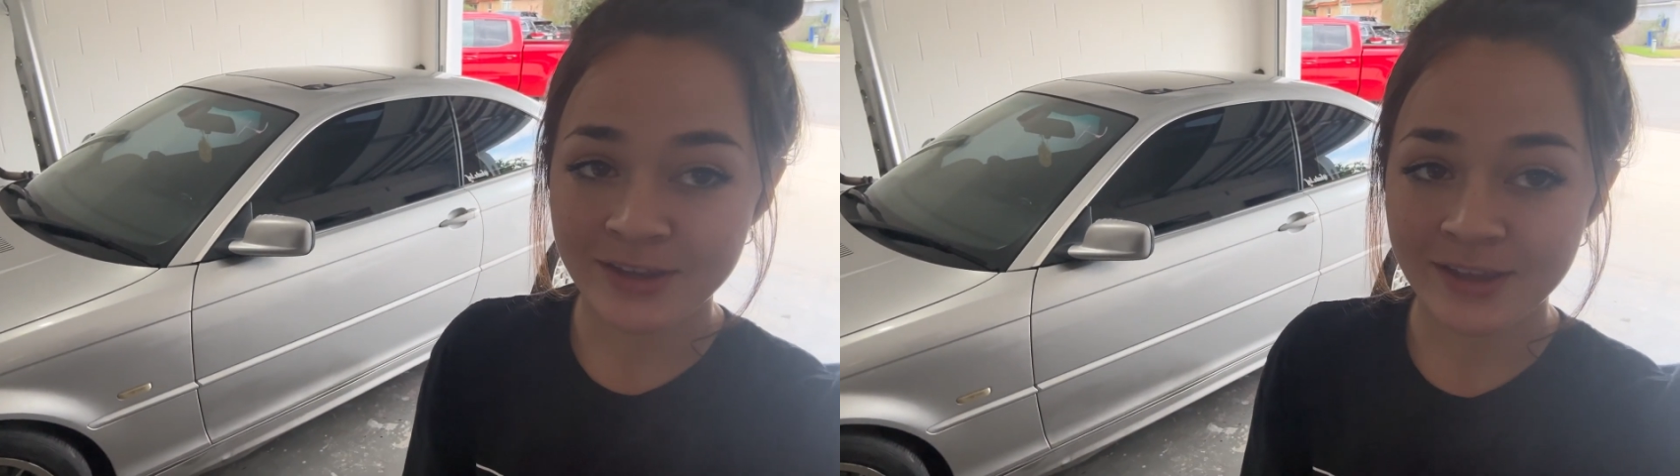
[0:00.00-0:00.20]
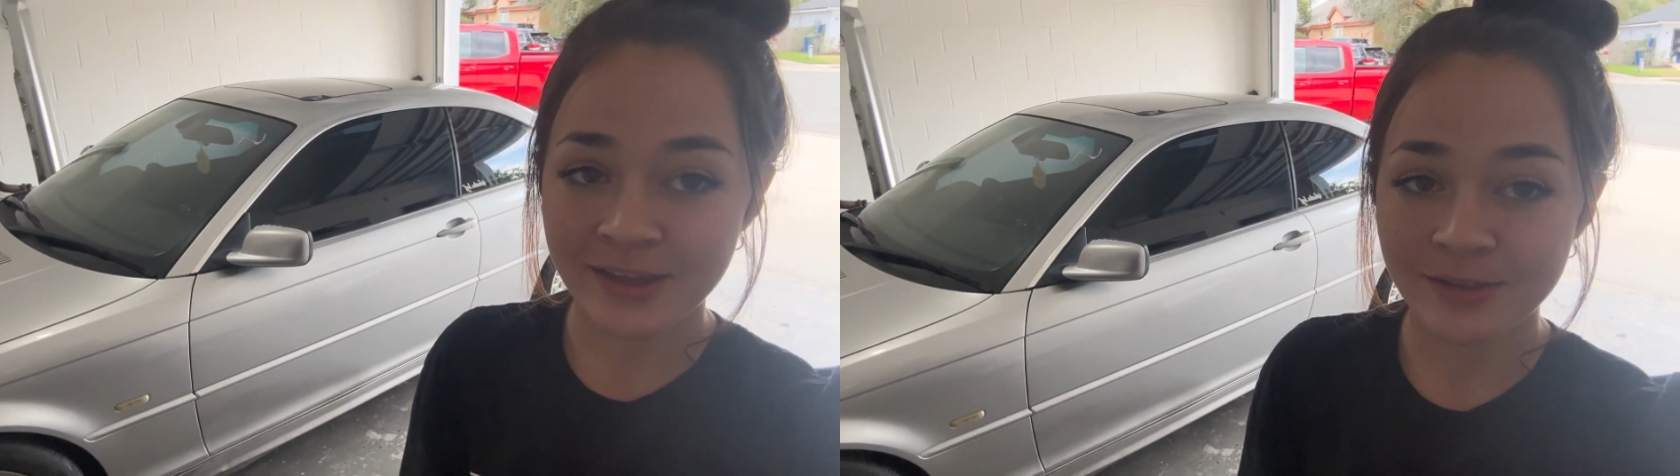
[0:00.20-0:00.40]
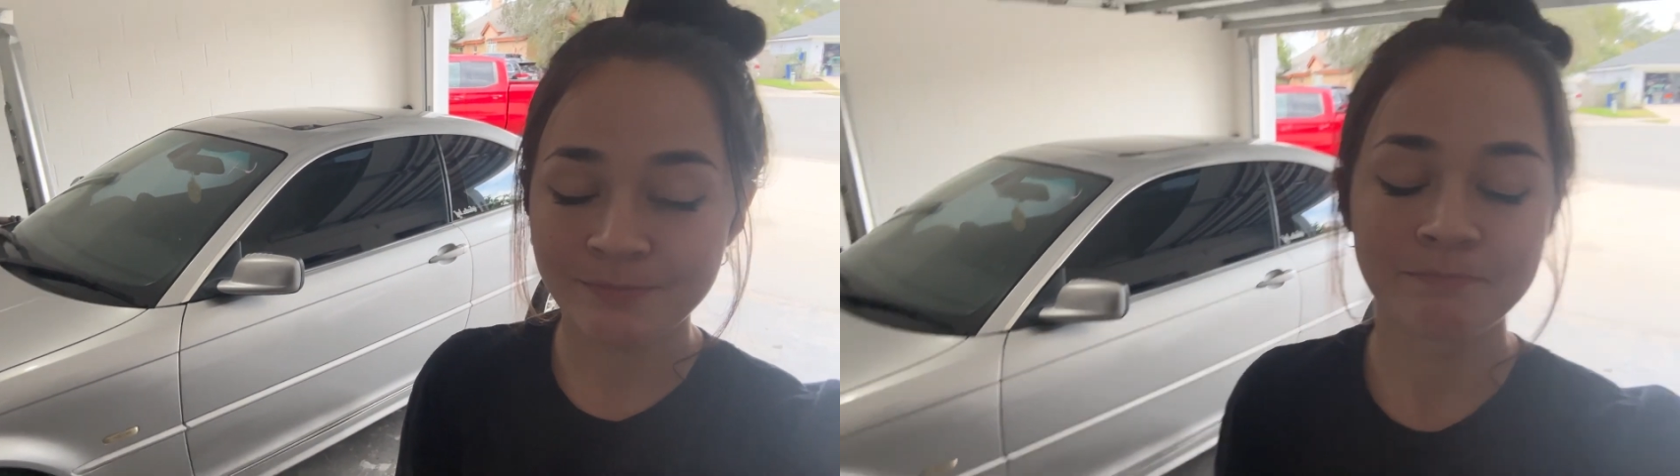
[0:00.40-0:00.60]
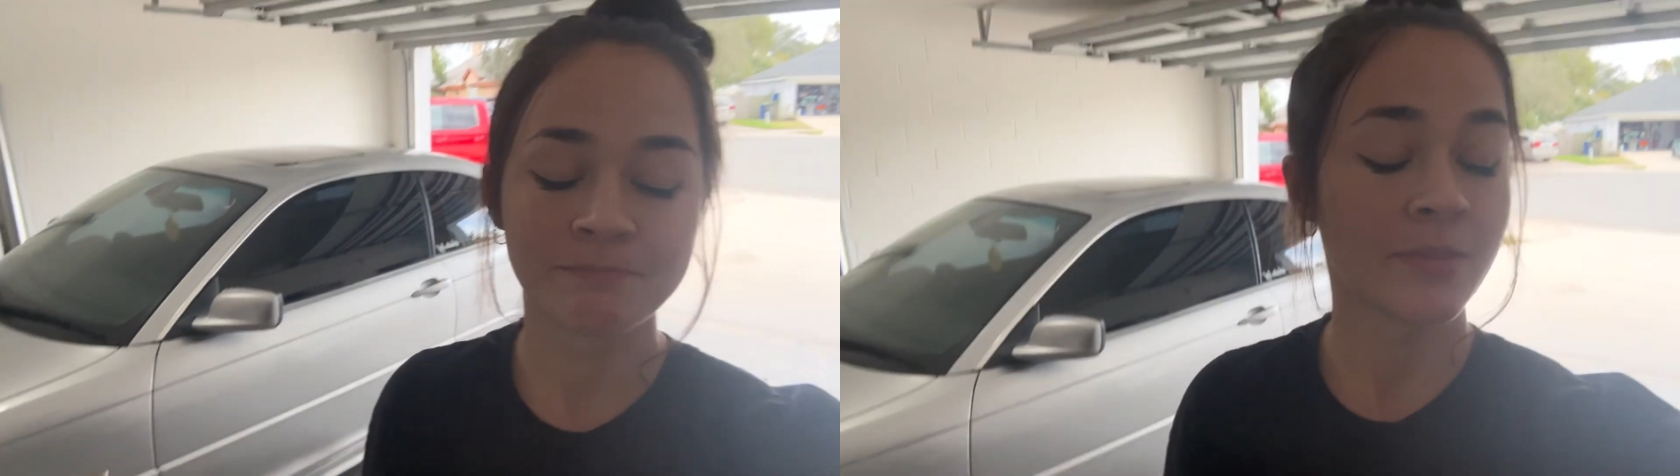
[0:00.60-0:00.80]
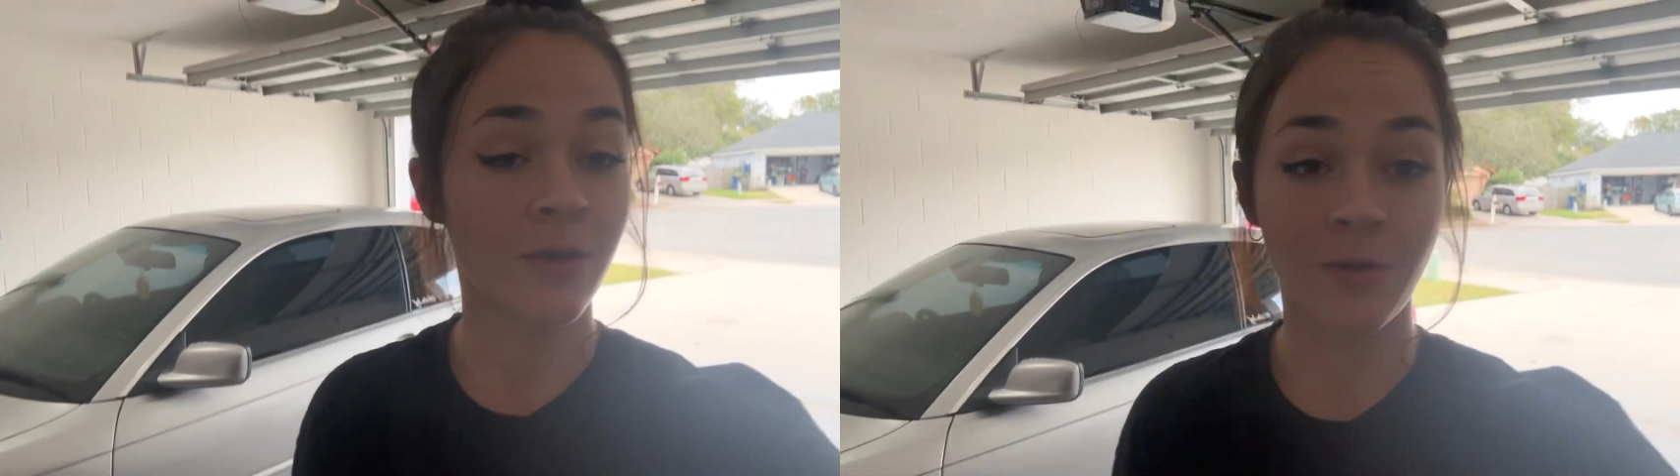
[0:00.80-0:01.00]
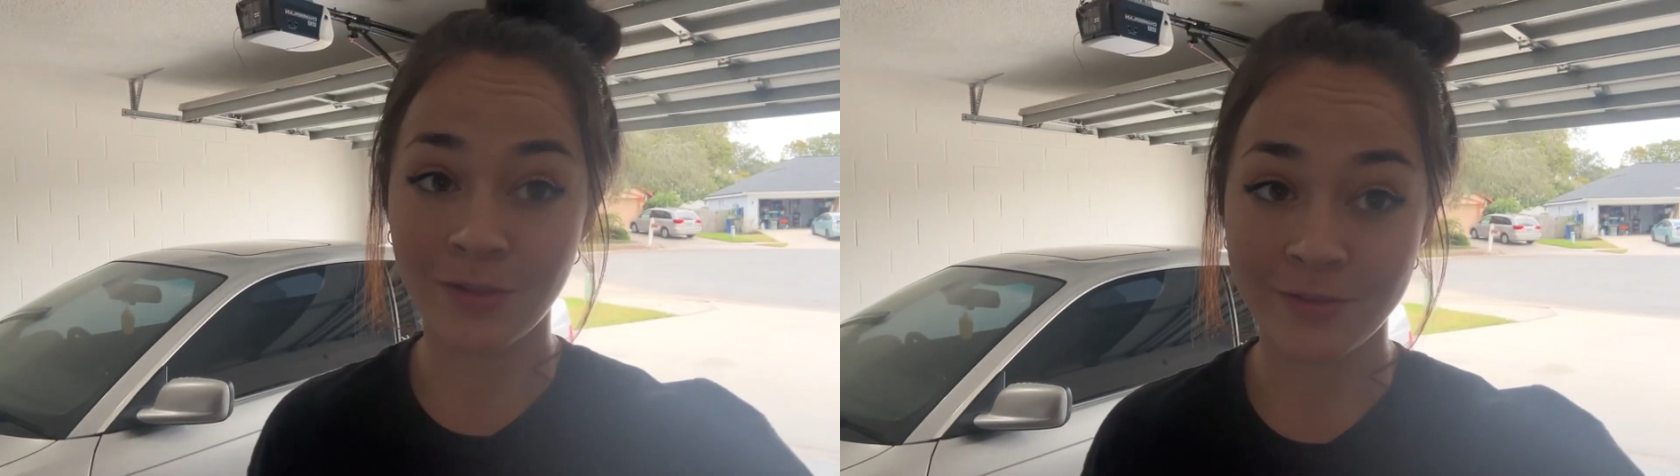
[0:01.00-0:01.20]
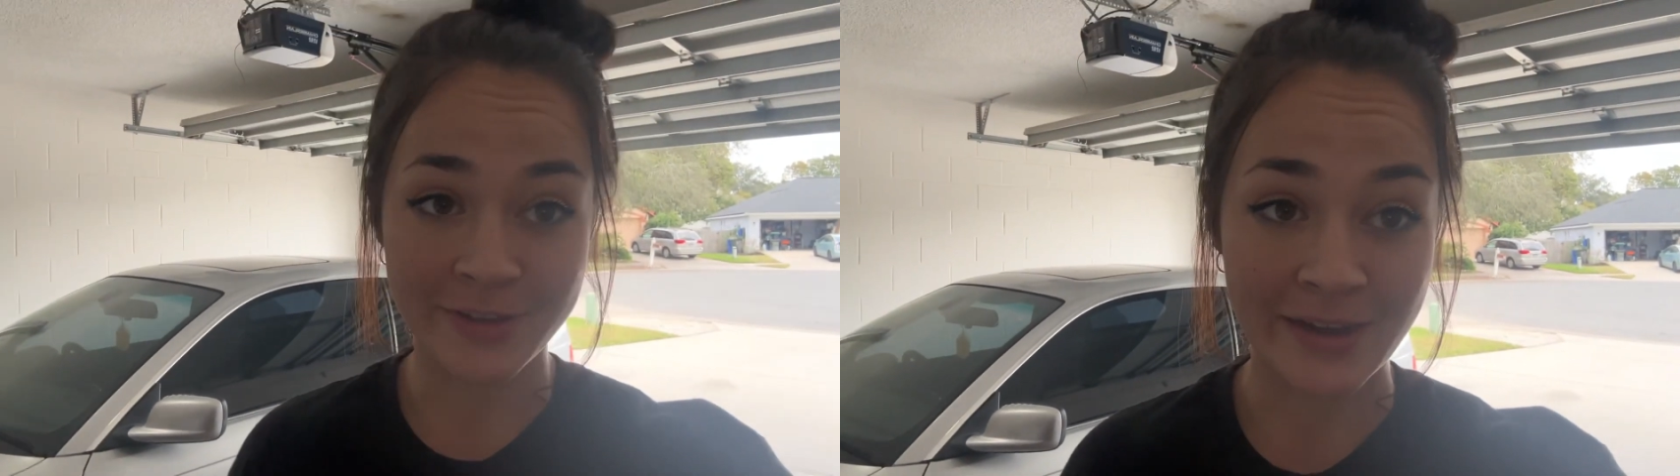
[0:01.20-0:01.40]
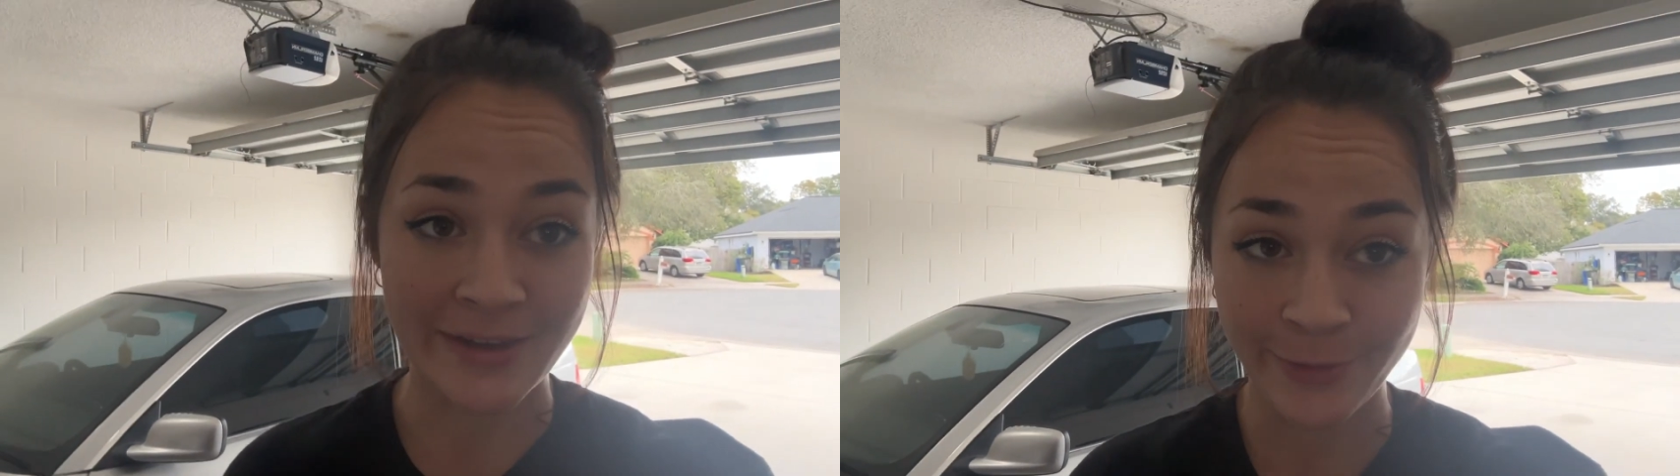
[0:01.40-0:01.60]
get all of it
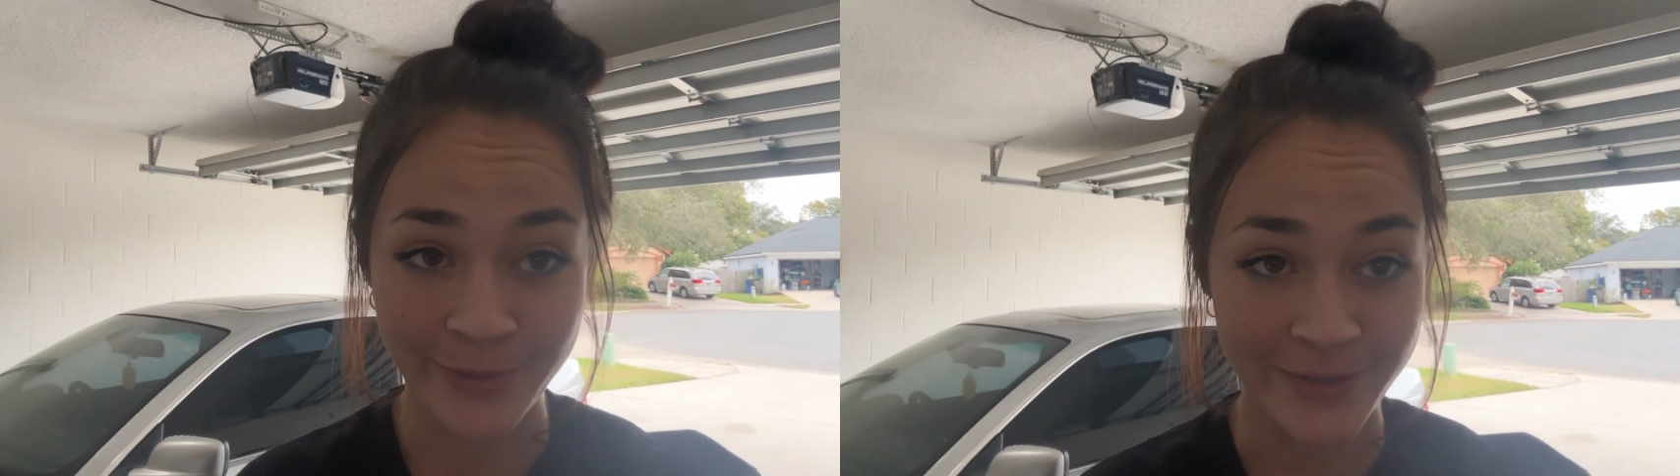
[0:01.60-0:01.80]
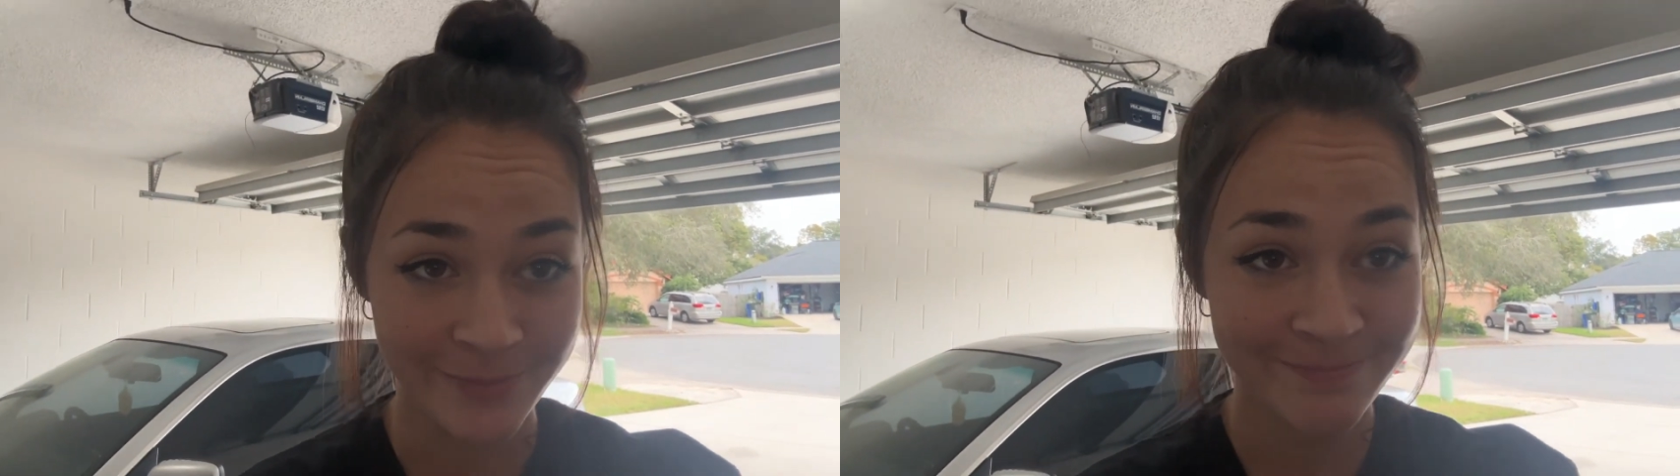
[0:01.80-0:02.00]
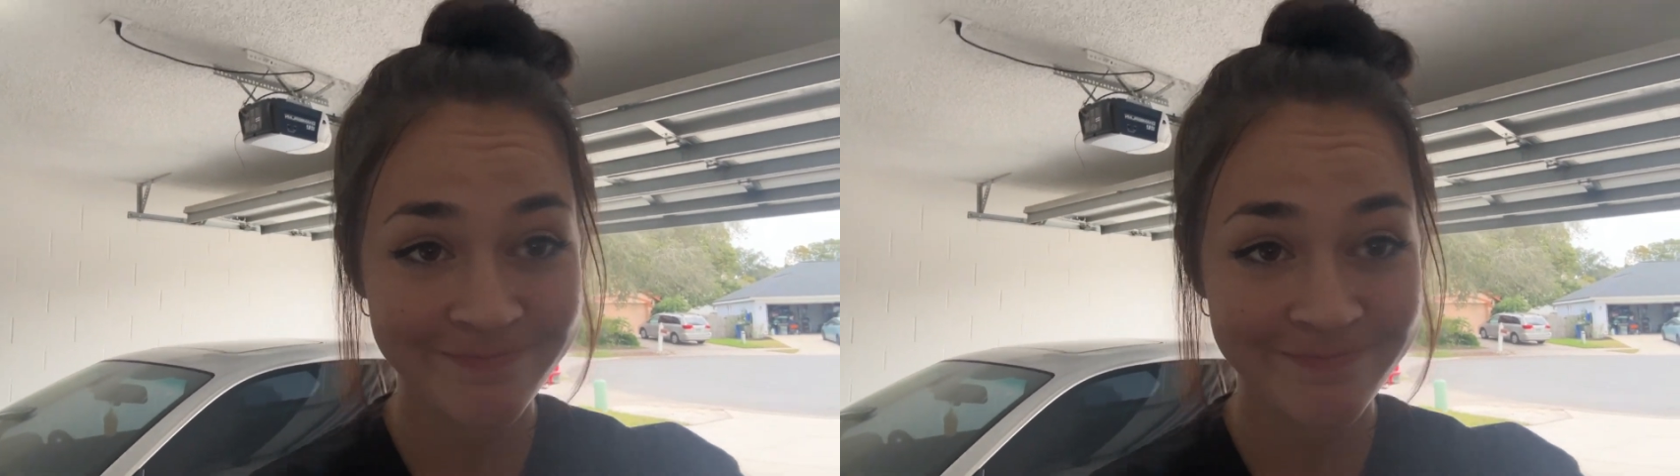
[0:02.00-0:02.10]
dialed in.